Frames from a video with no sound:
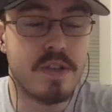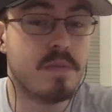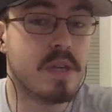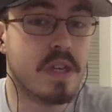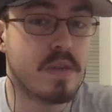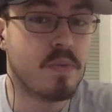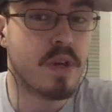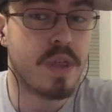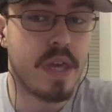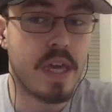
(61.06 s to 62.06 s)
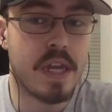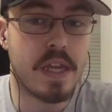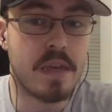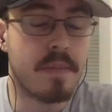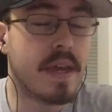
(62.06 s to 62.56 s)
to begin with, and
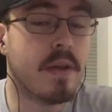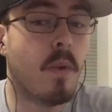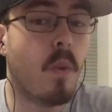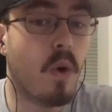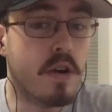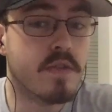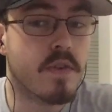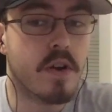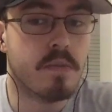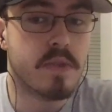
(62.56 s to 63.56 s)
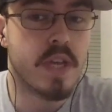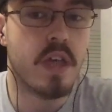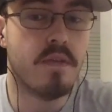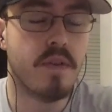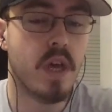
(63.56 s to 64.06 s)
he made it worse for
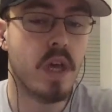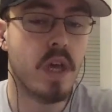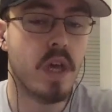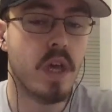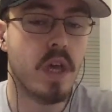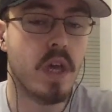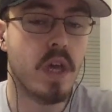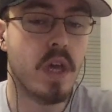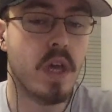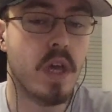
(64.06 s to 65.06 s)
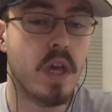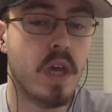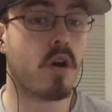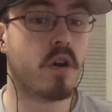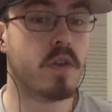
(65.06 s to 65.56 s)
himself. So
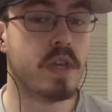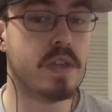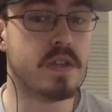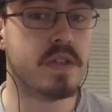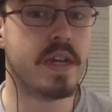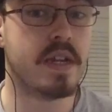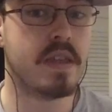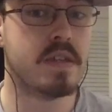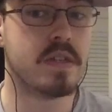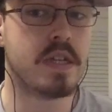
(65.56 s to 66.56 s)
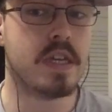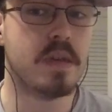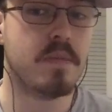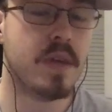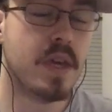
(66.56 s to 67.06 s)
currently the state of this
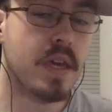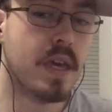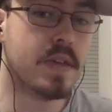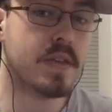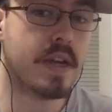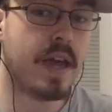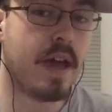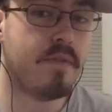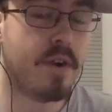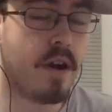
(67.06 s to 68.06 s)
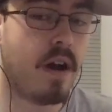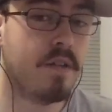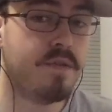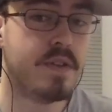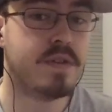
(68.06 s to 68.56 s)
team is going to have their
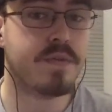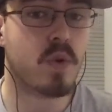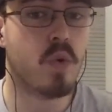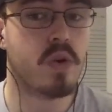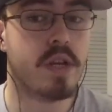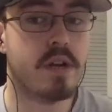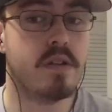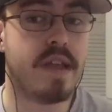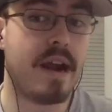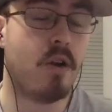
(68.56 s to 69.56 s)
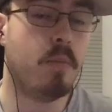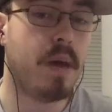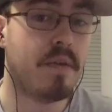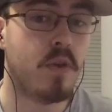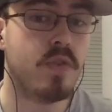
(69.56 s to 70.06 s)
offensive coordinator, Darrell
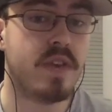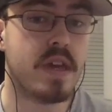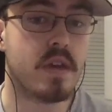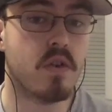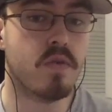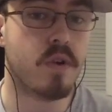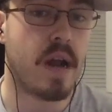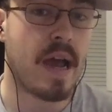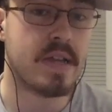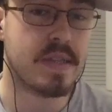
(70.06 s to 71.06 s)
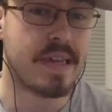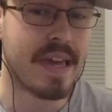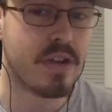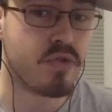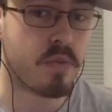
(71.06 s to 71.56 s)
Bevell, take over as the
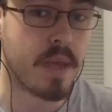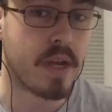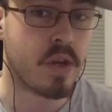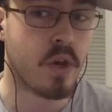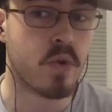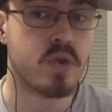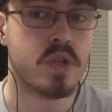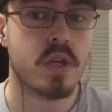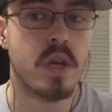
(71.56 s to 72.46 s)
interim head coach.